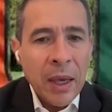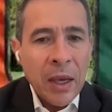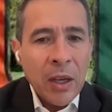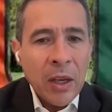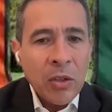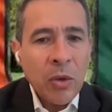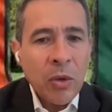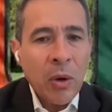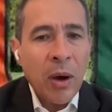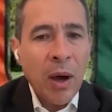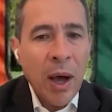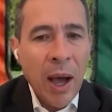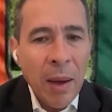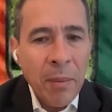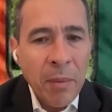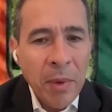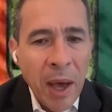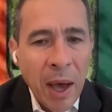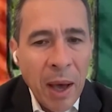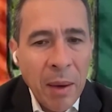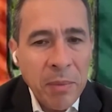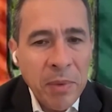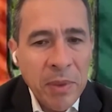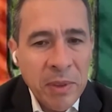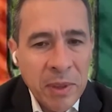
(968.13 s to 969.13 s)
So
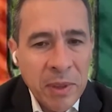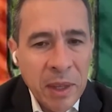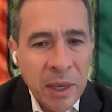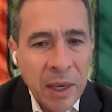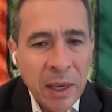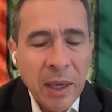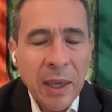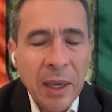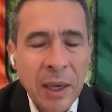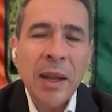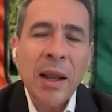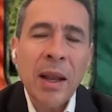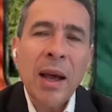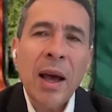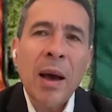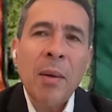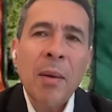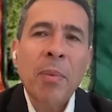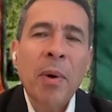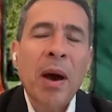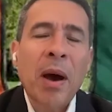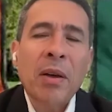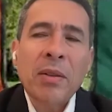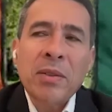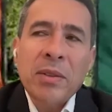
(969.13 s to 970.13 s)
I'm thinking
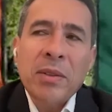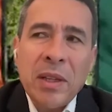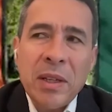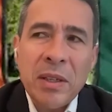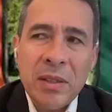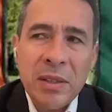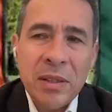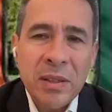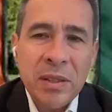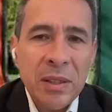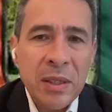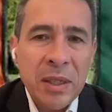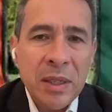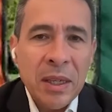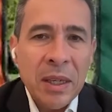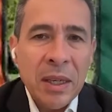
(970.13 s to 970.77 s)
about this.